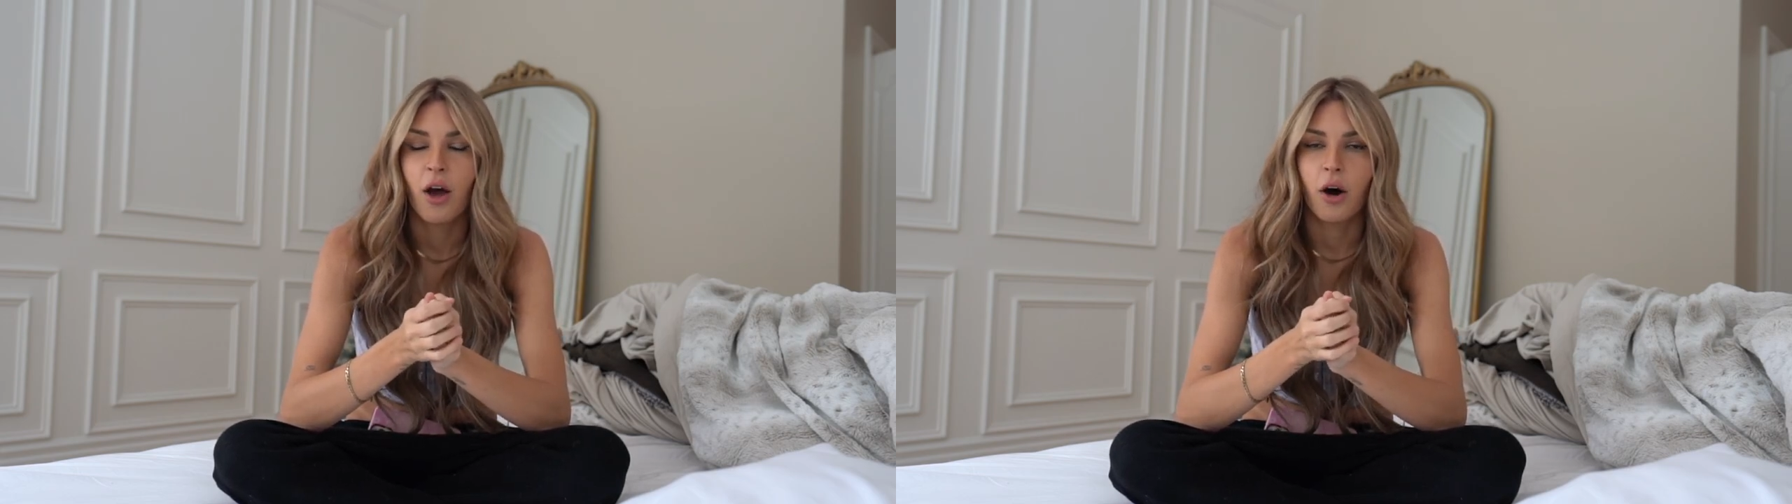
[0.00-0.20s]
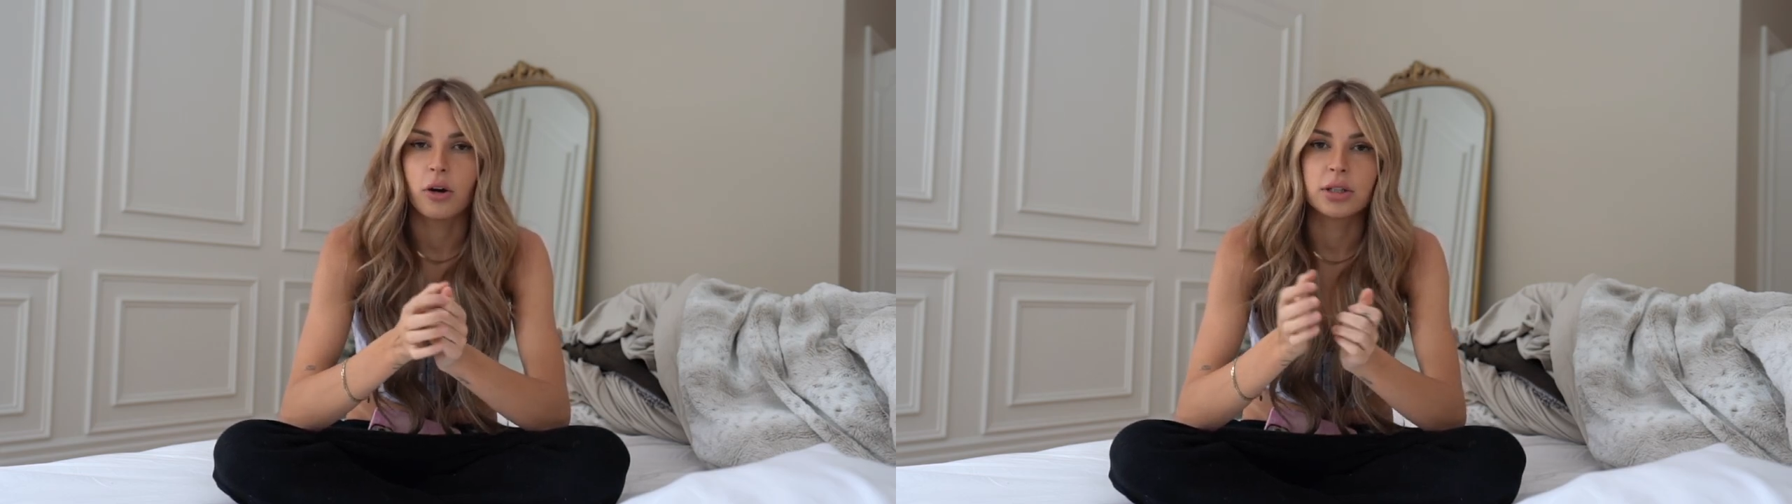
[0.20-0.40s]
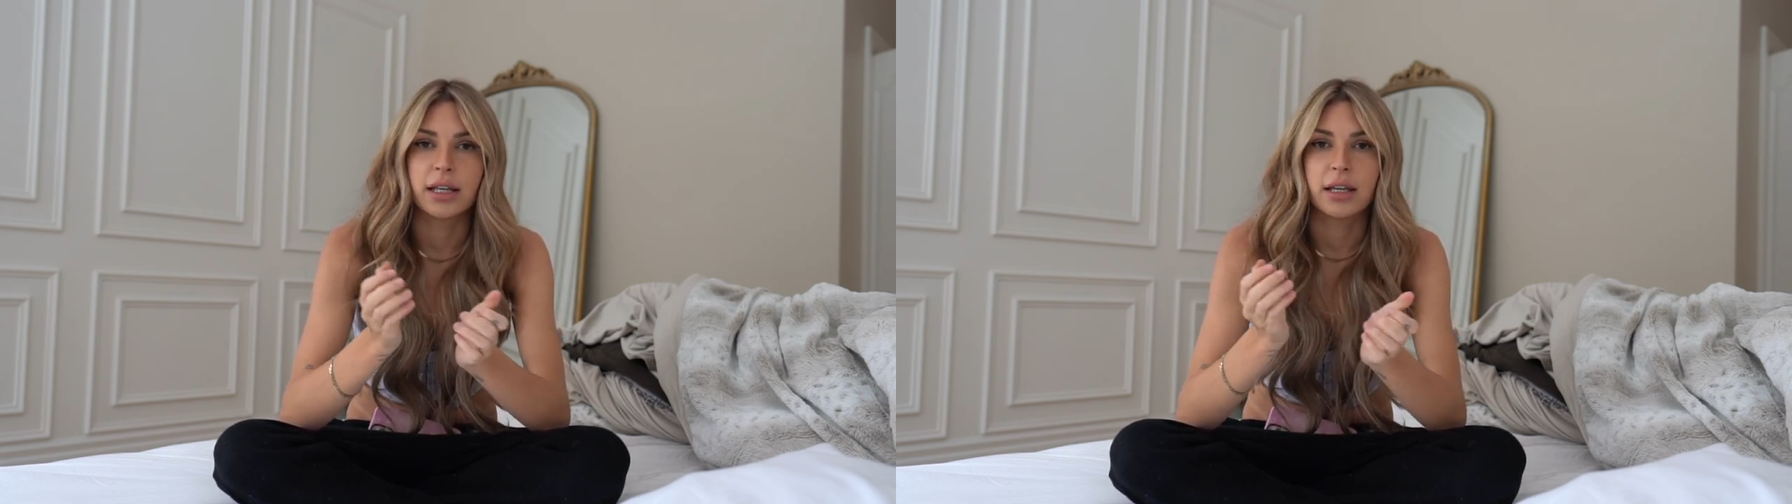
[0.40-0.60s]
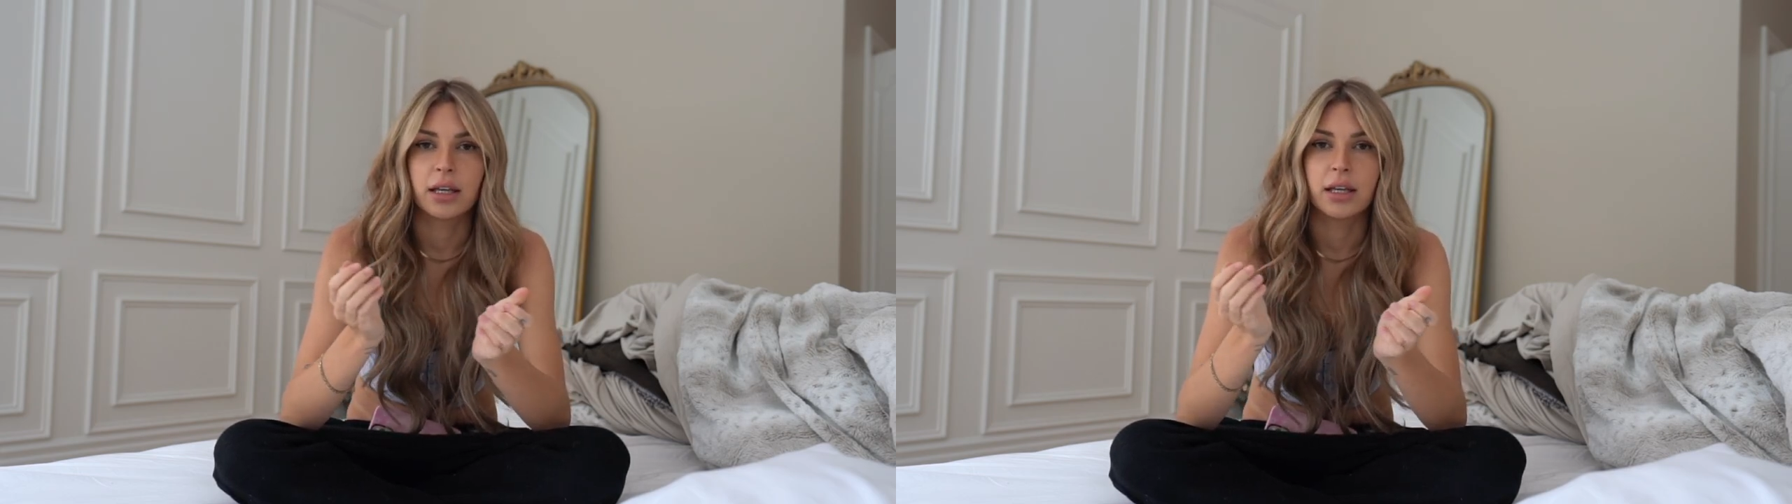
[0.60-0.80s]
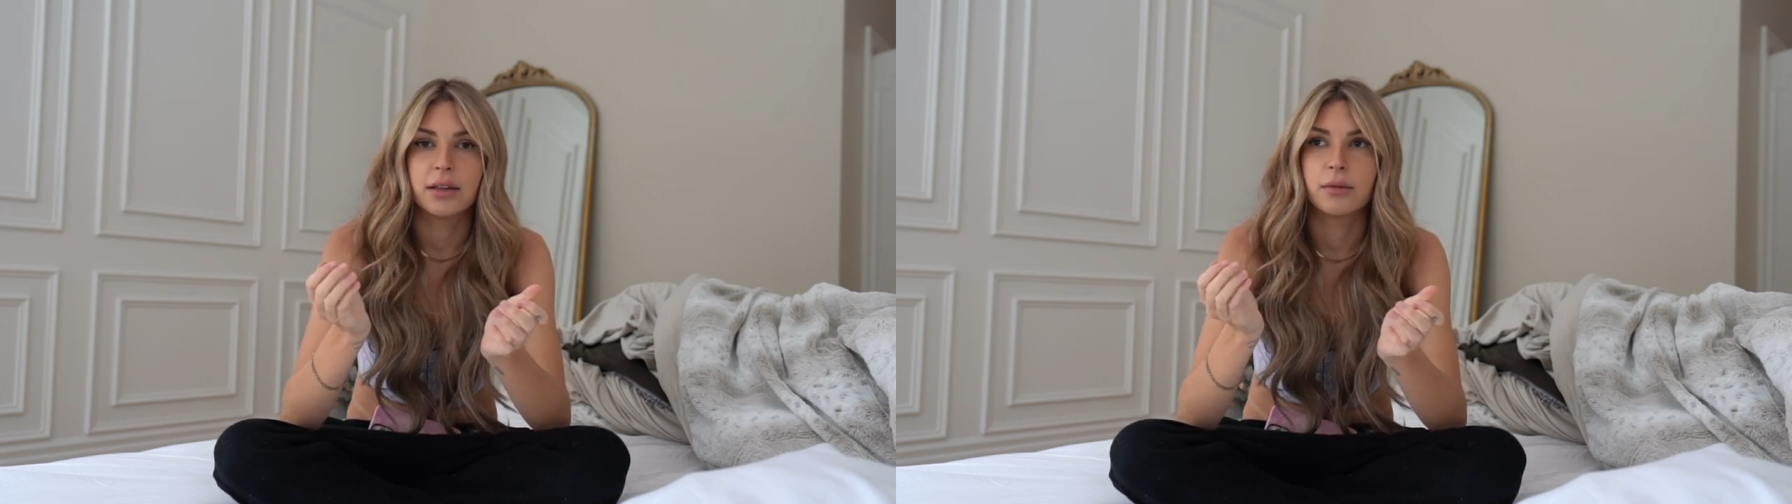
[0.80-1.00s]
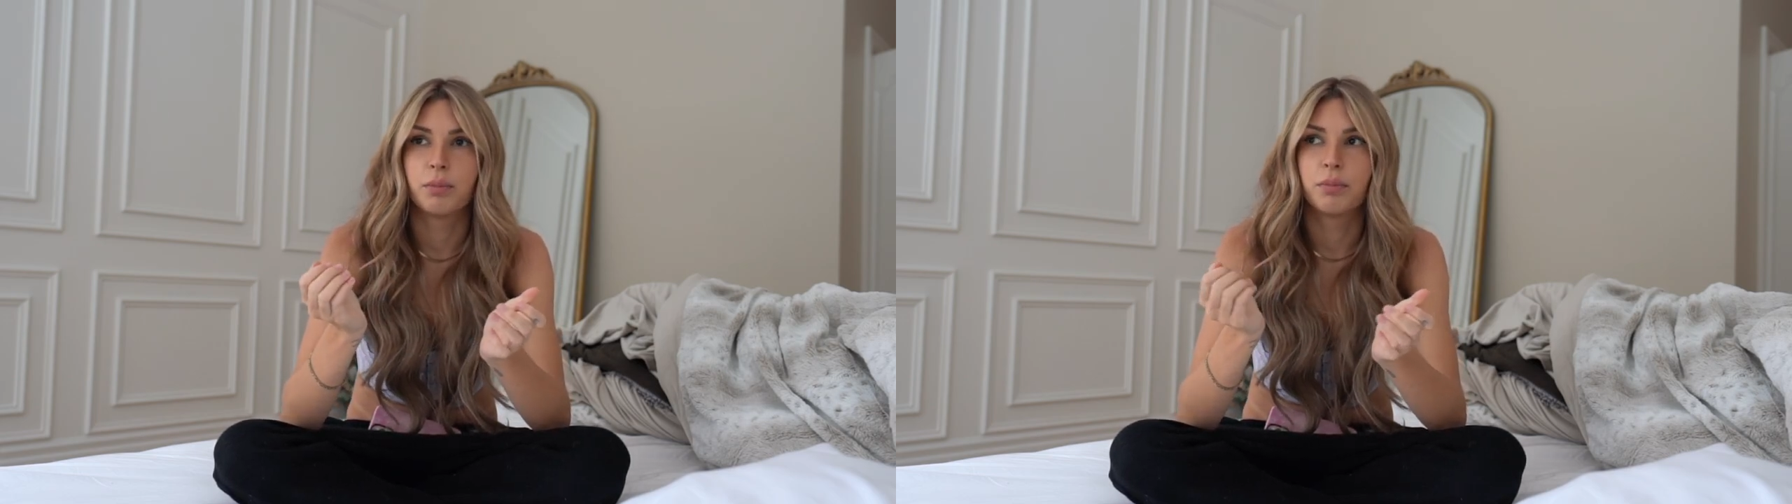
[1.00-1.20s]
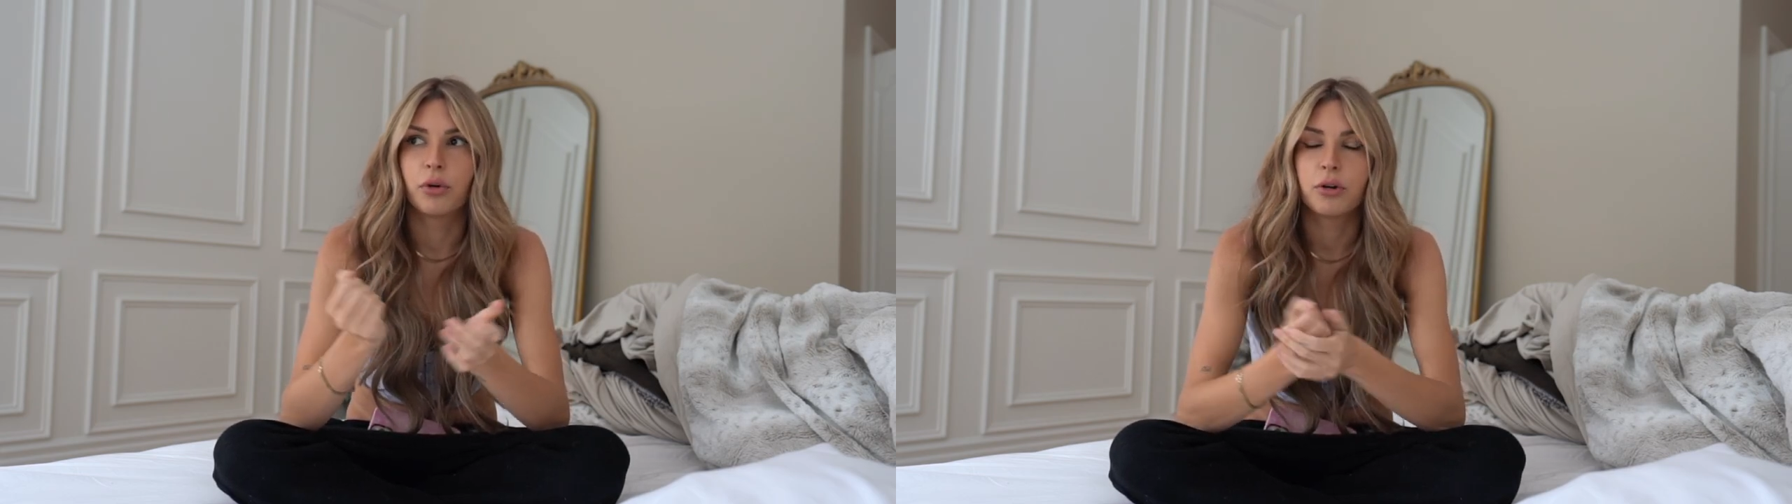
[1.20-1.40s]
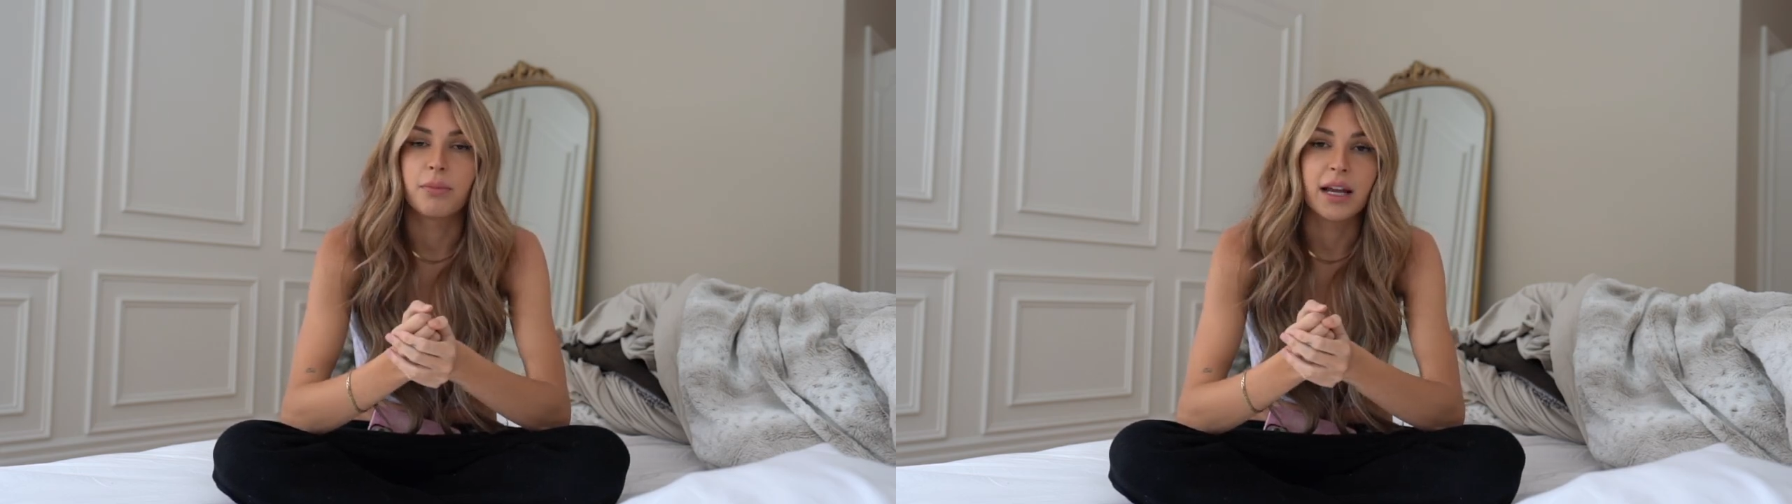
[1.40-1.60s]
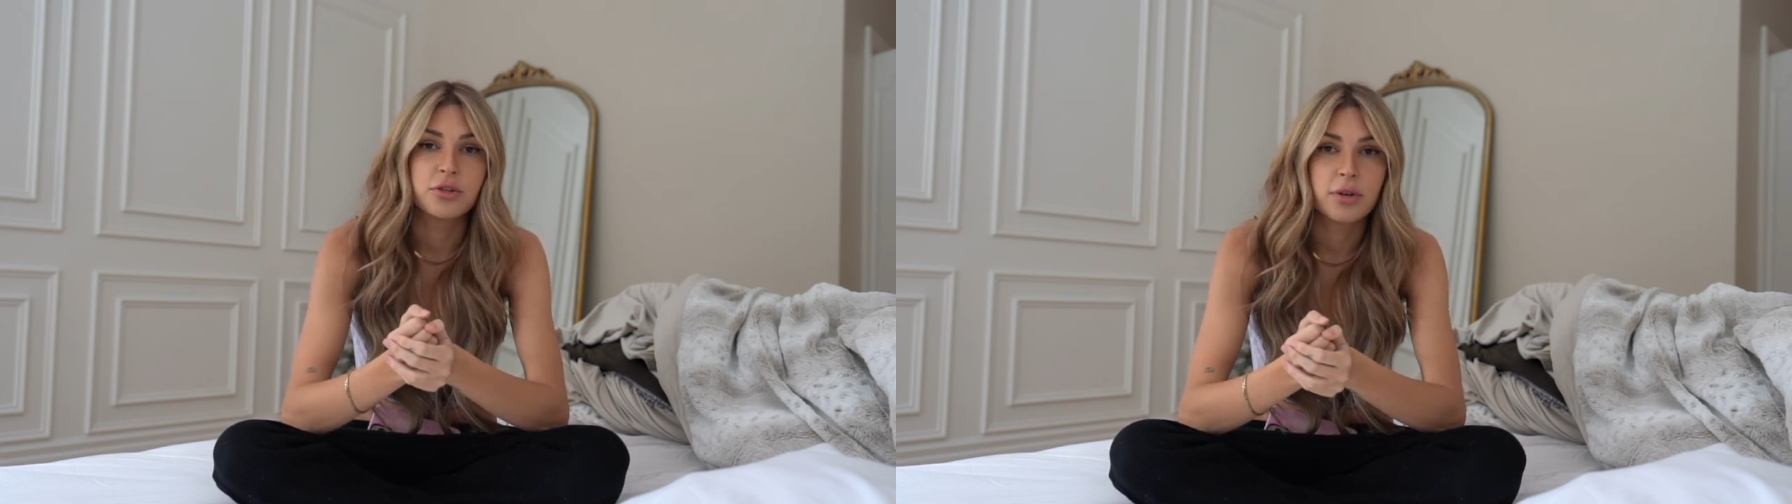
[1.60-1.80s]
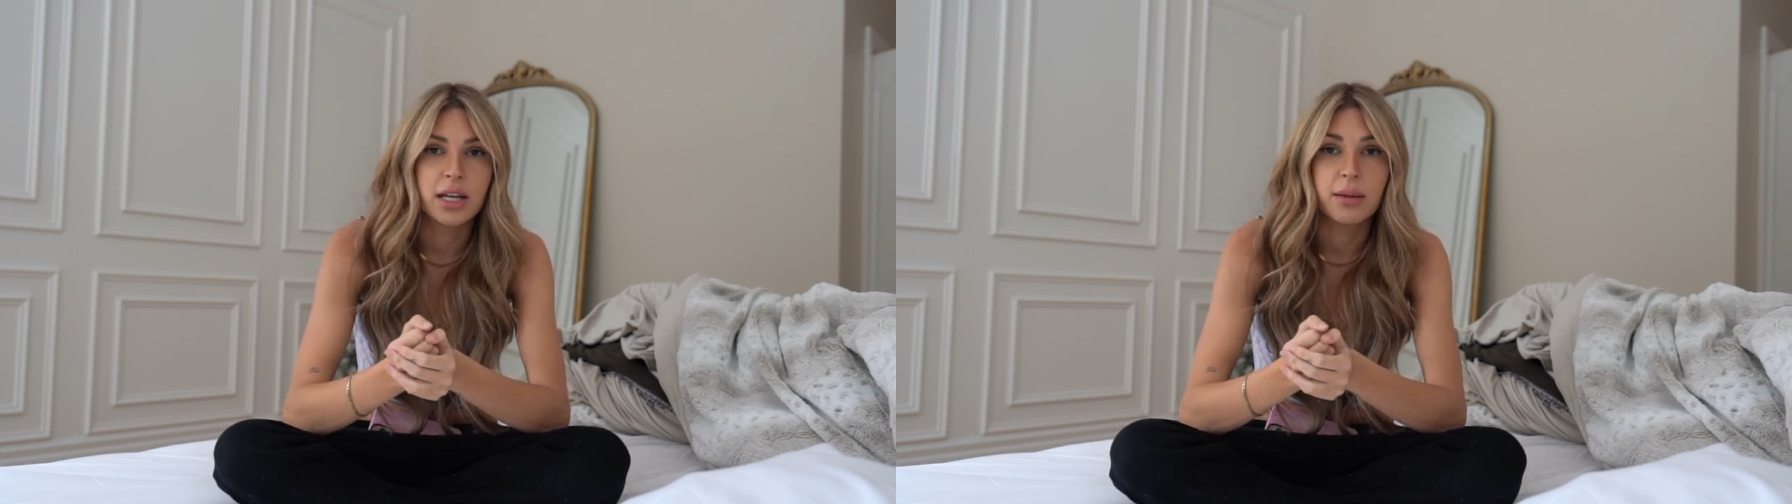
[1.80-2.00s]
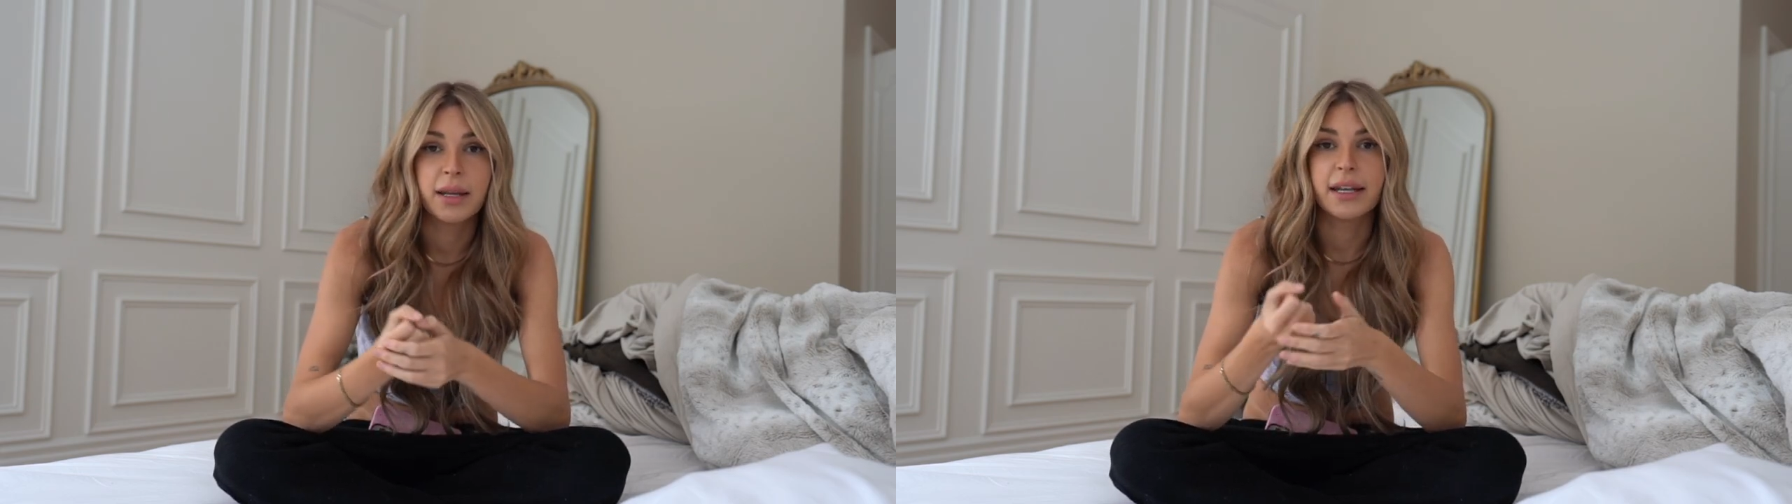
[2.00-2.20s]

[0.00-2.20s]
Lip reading: oh, like, it broke my dream,